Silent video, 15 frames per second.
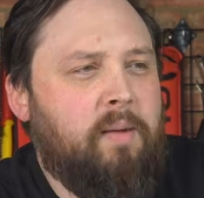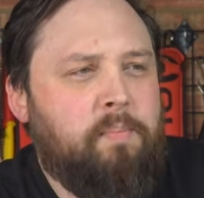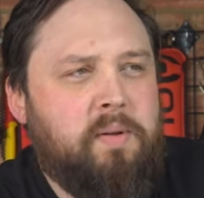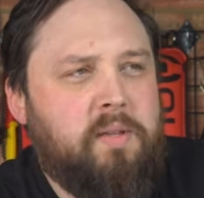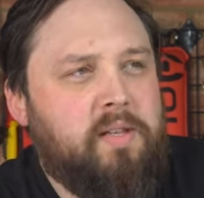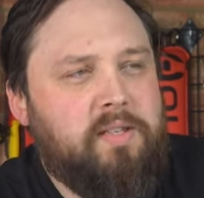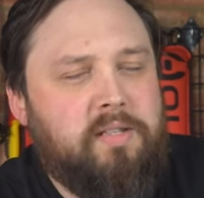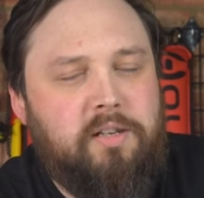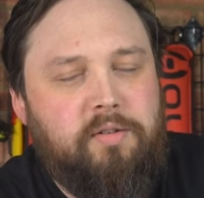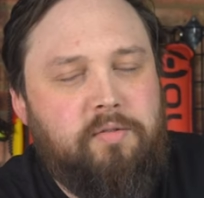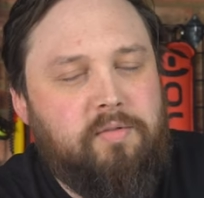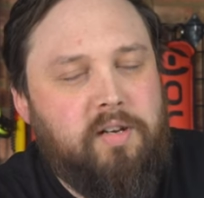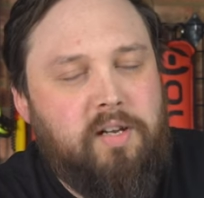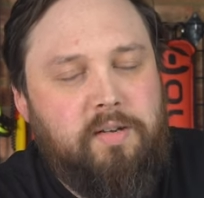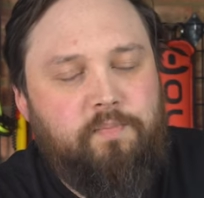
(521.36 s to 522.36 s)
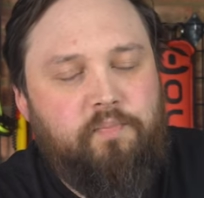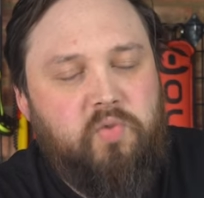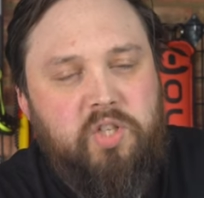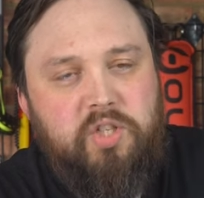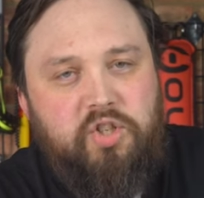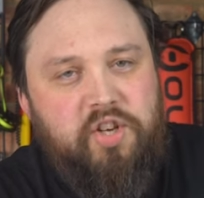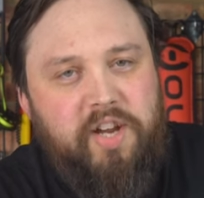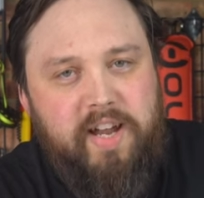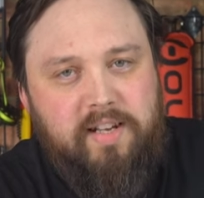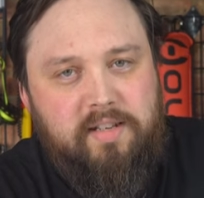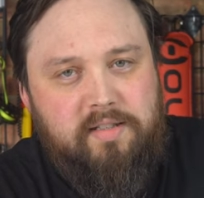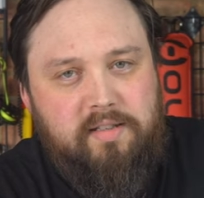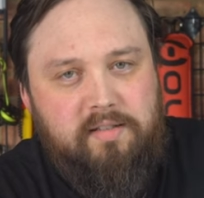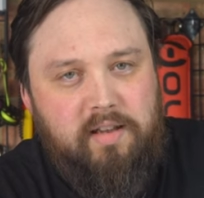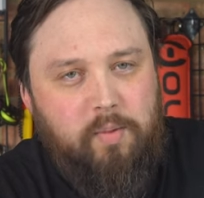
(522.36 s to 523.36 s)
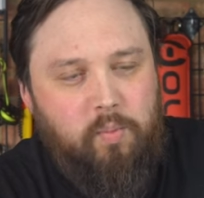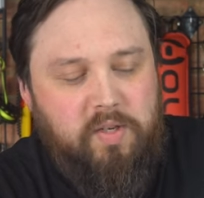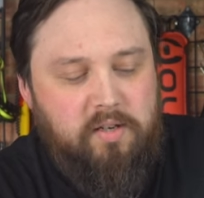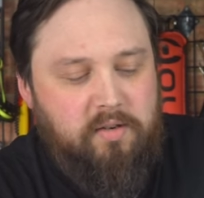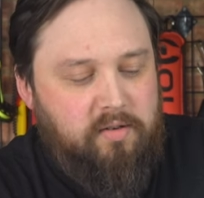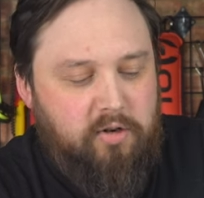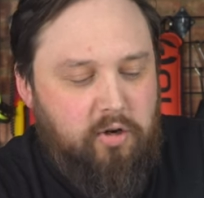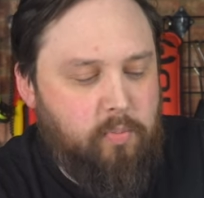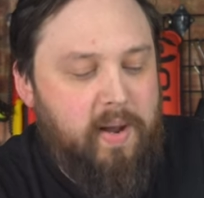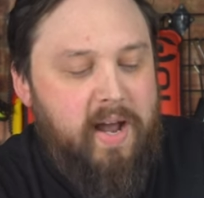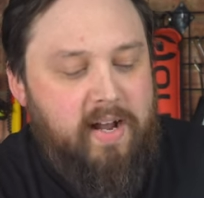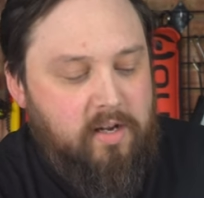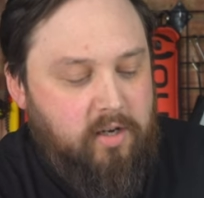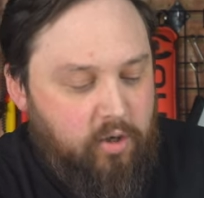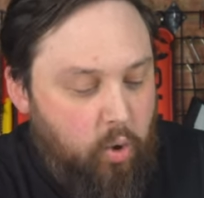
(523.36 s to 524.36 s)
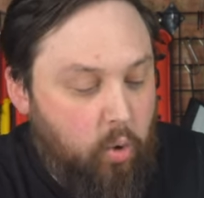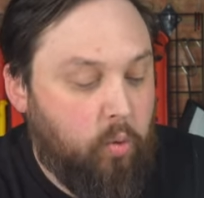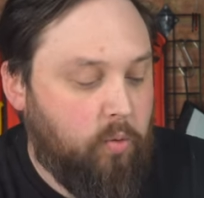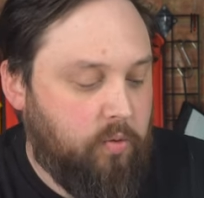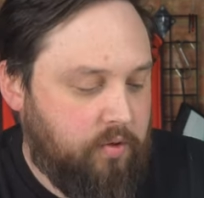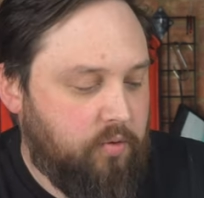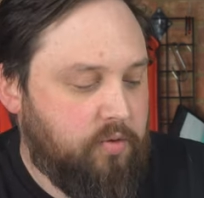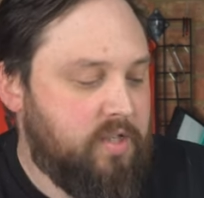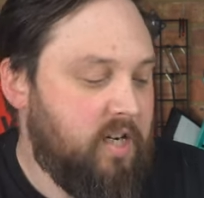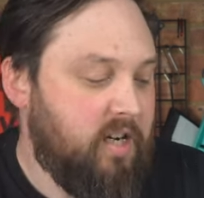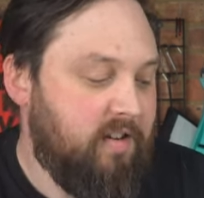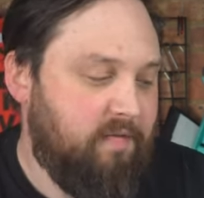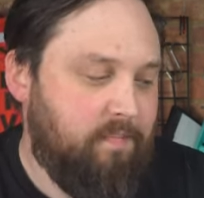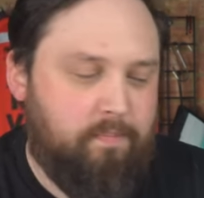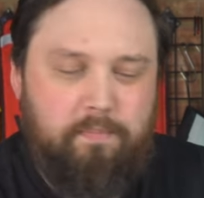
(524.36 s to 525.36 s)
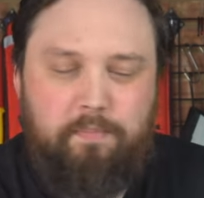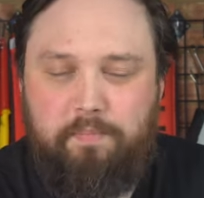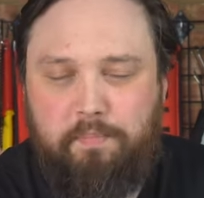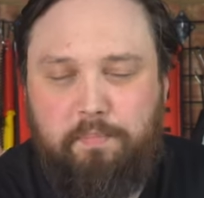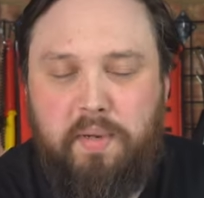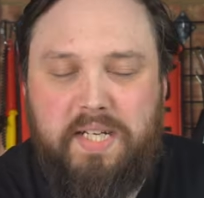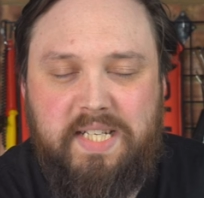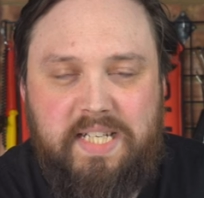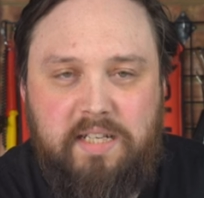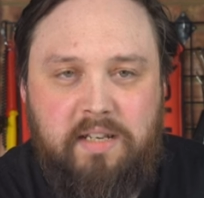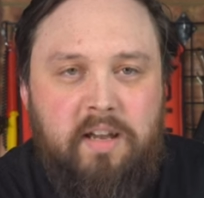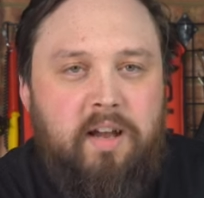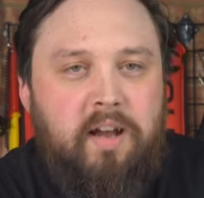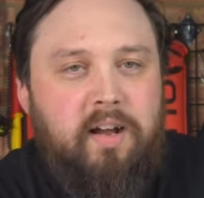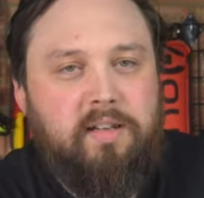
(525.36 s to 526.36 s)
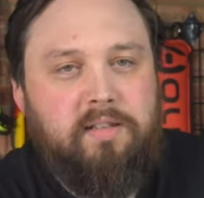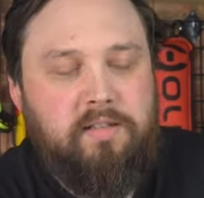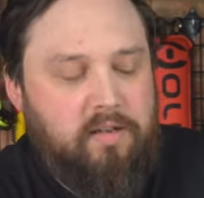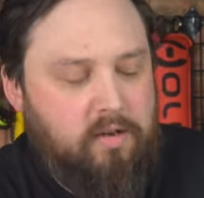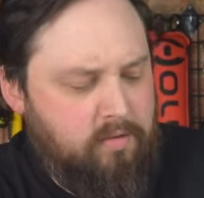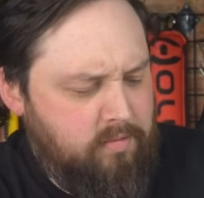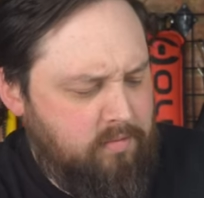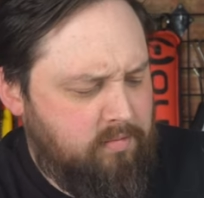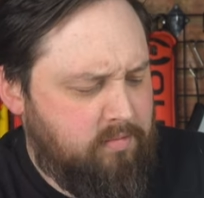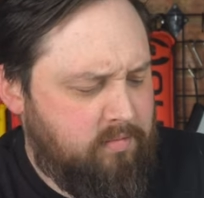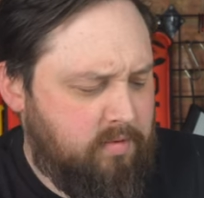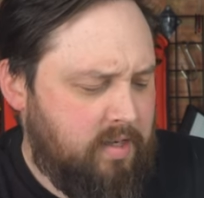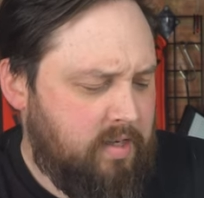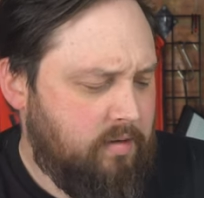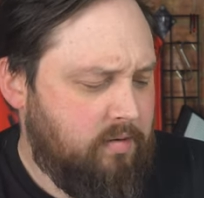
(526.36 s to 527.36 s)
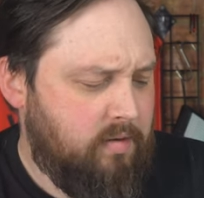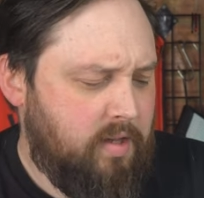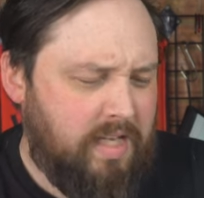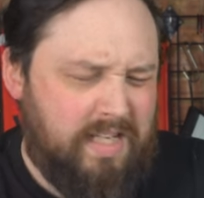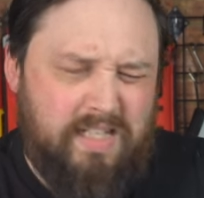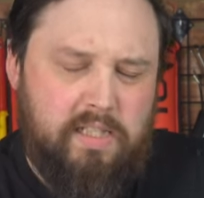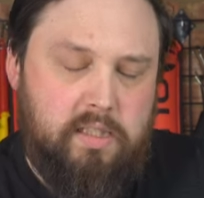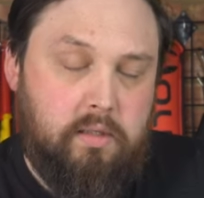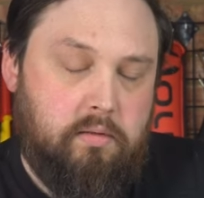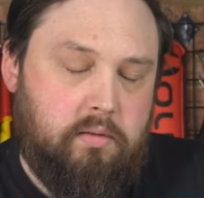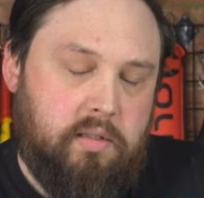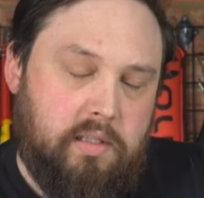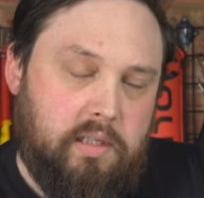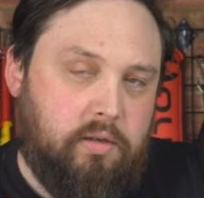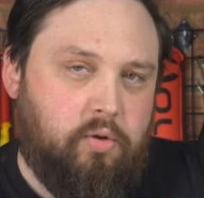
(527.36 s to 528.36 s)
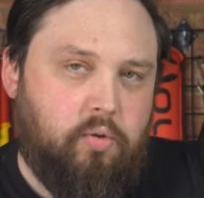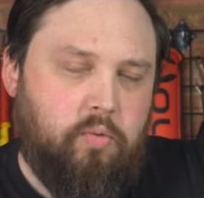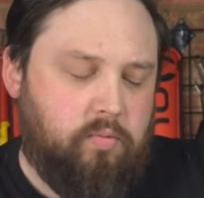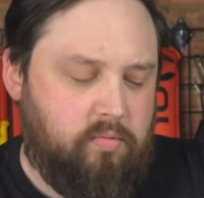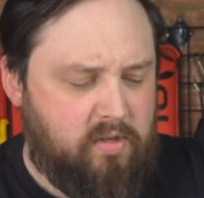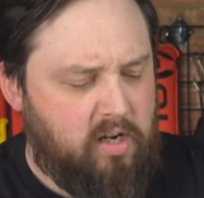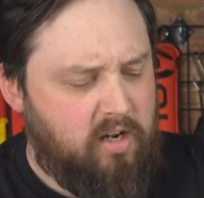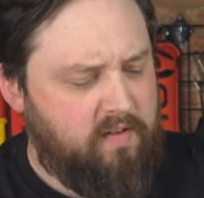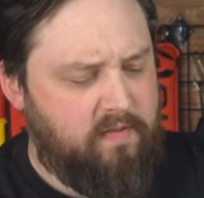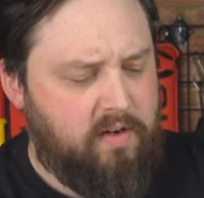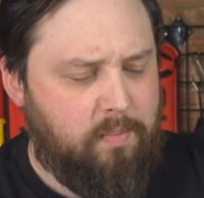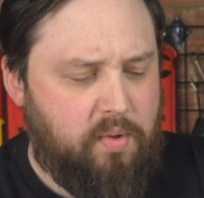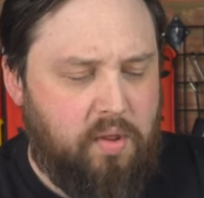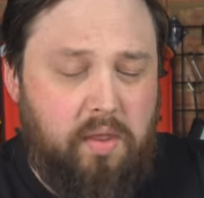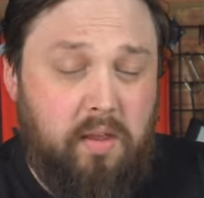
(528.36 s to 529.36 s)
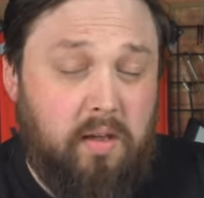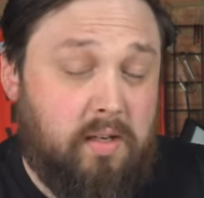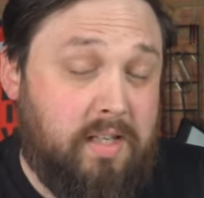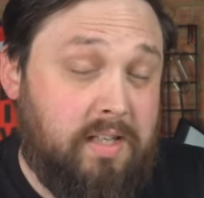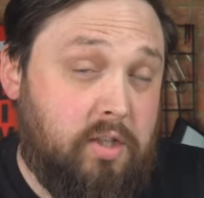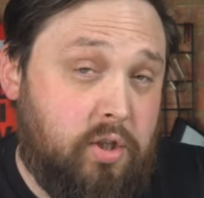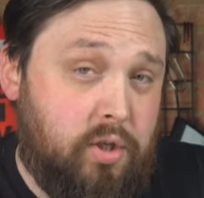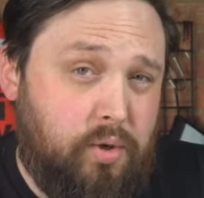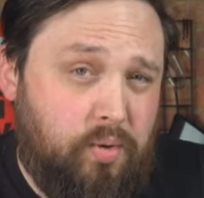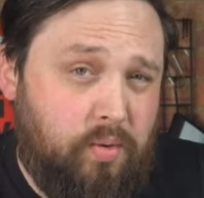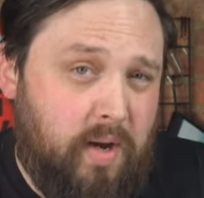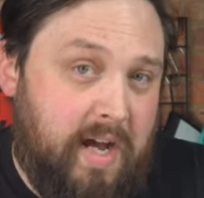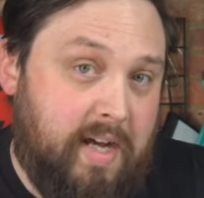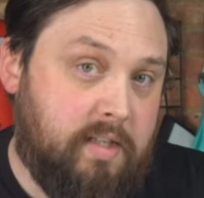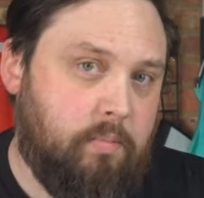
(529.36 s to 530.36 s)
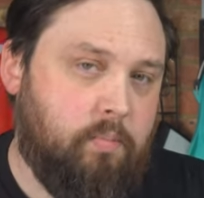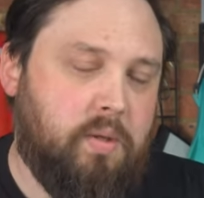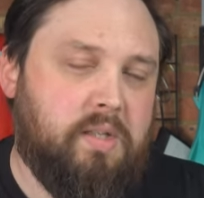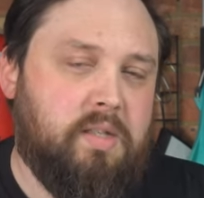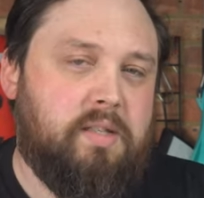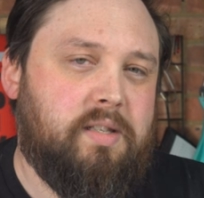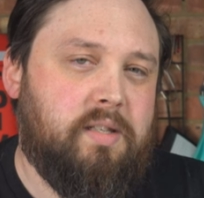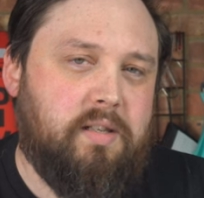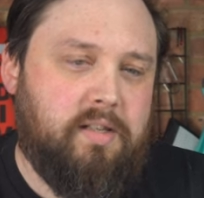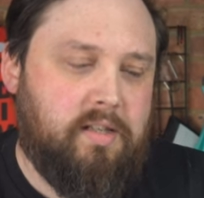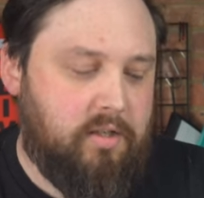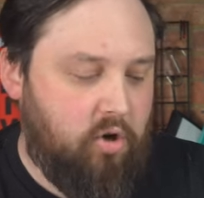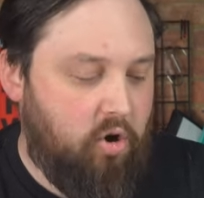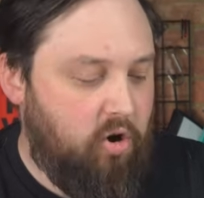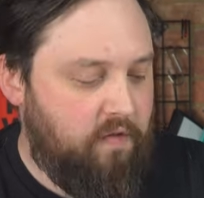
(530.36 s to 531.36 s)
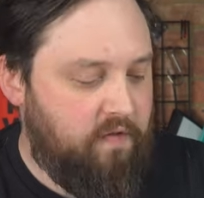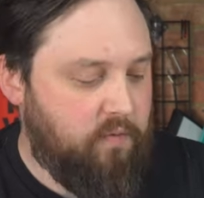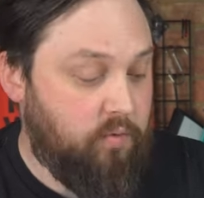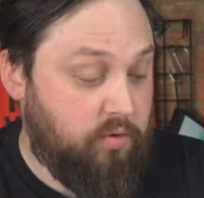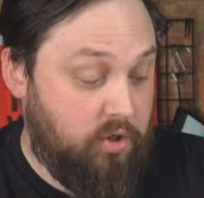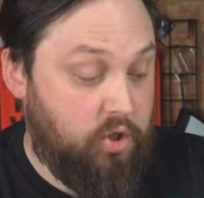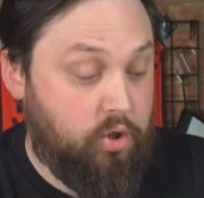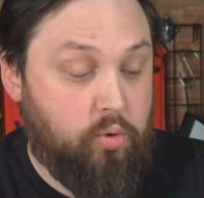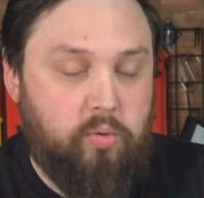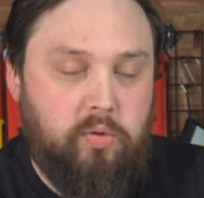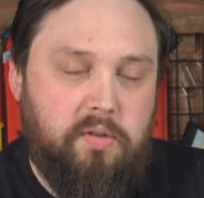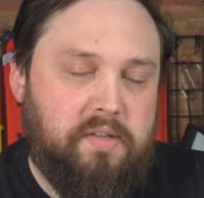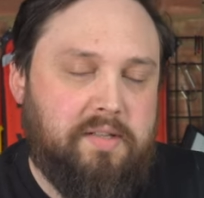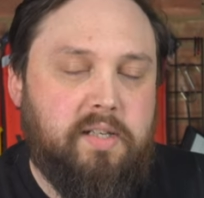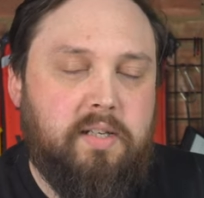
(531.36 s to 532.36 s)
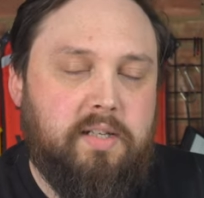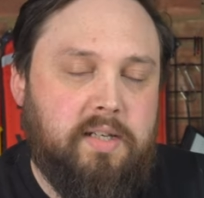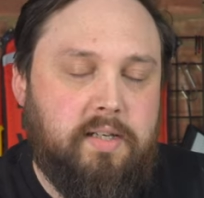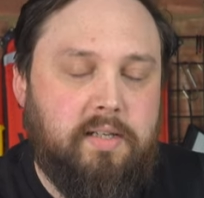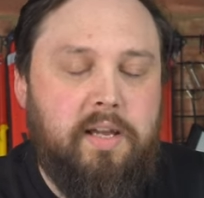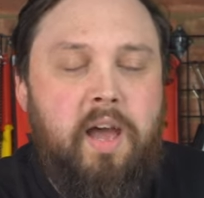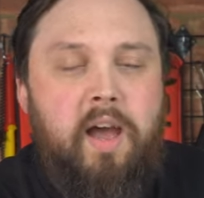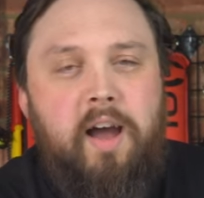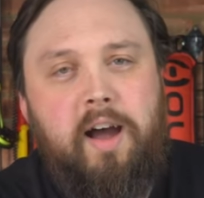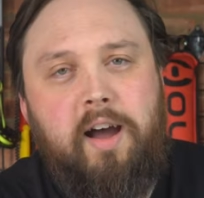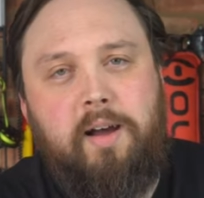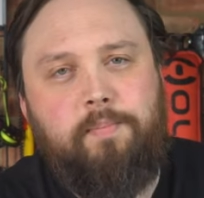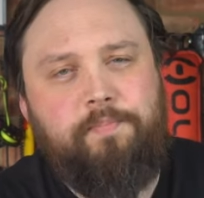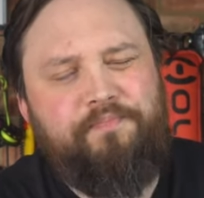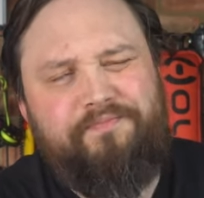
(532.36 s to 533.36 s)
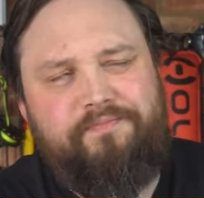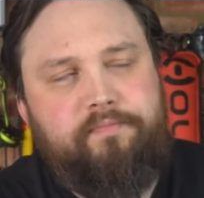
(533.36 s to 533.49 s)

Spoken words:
But there's no like checks, and we don't go back and call your dive buddy and just go, oh, hang on, this single dive number 32 hasn't been signed off or dual signed. No,